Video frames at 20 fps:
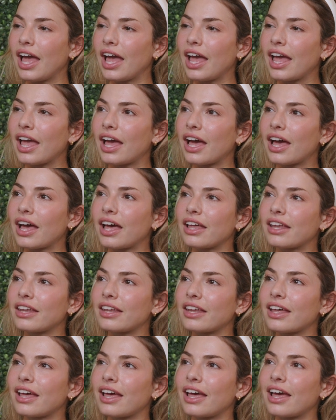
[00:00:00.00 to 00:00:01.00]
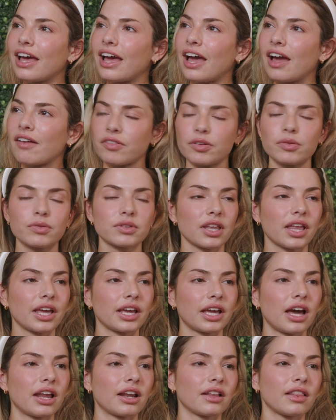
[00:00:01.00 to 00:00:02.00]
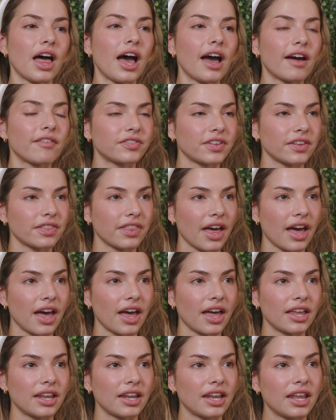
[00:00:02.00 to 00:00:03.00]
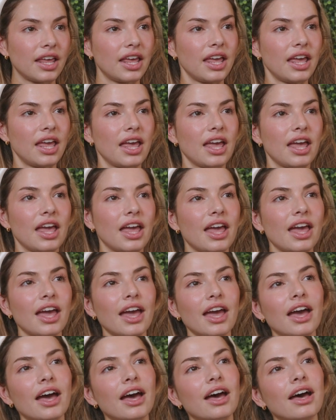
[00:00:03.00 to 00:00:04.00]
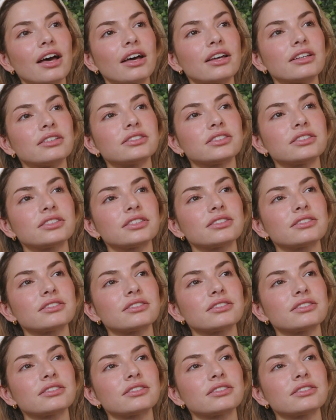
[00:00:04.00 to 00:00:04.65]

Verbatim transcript: And everyone like kind of laughed at that. And